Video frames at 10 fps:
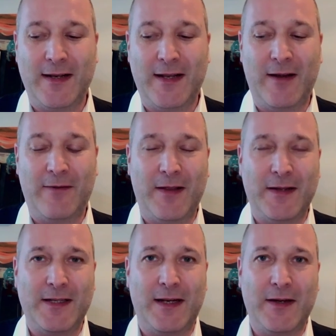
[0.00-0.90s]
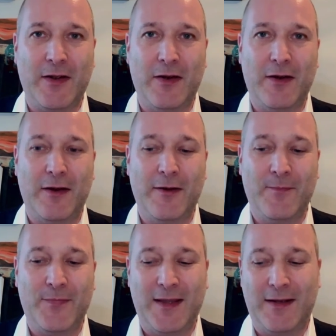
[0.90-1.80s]
if they're telling her
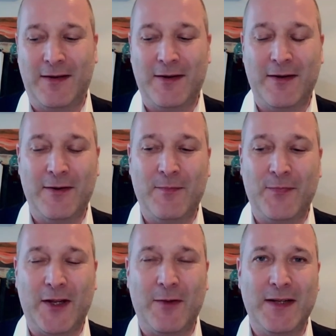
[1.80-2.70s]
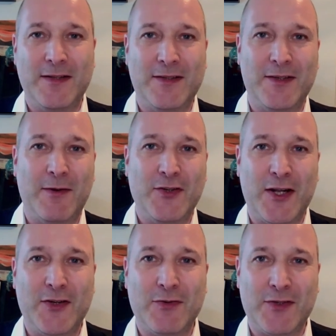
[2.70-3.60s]
come into
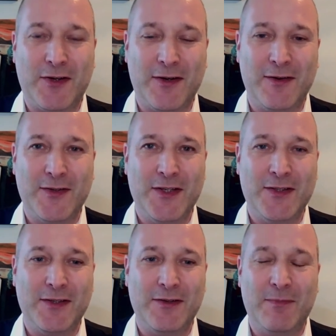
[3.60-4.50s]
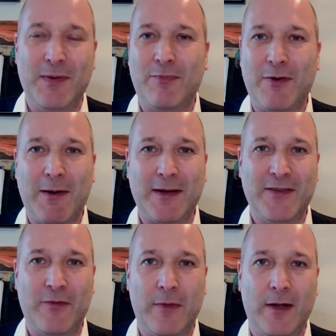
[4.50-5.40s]
educational psychology to be
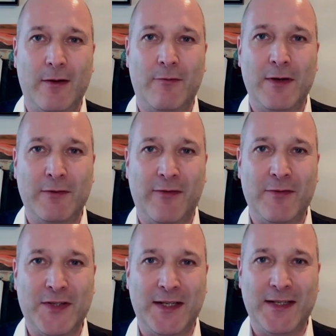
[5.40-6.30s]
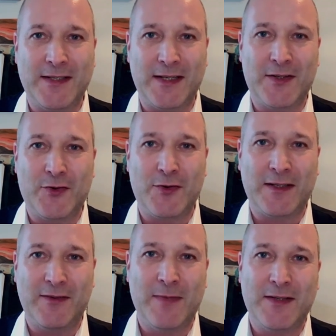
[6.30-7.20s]
proactive and make a real difference to kids. That's an
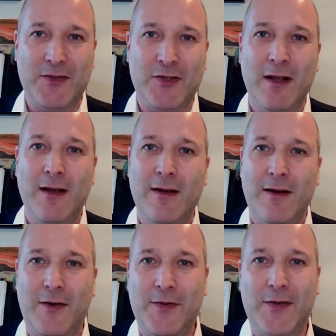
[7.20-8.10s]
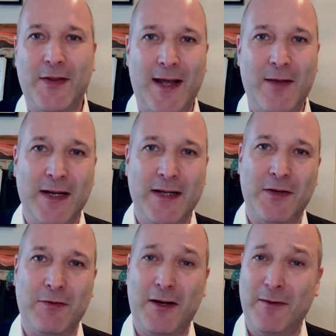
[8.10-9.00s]
attractive message. On the other hand, being
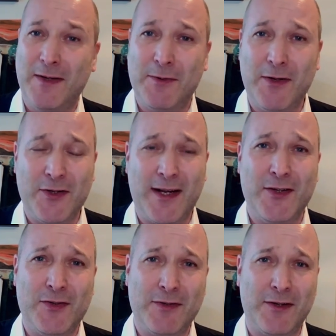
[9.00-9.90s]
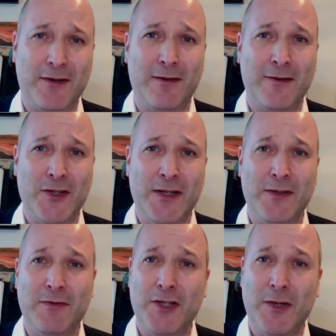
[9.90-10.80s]
told come into educational psychology
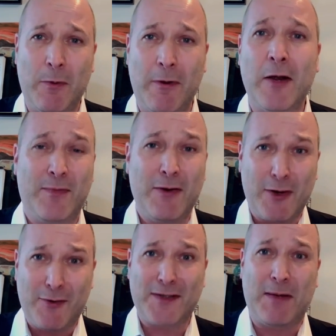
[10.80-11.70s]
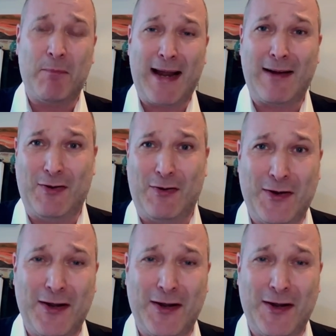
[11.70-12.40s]
to chip away a bureaucratic backlog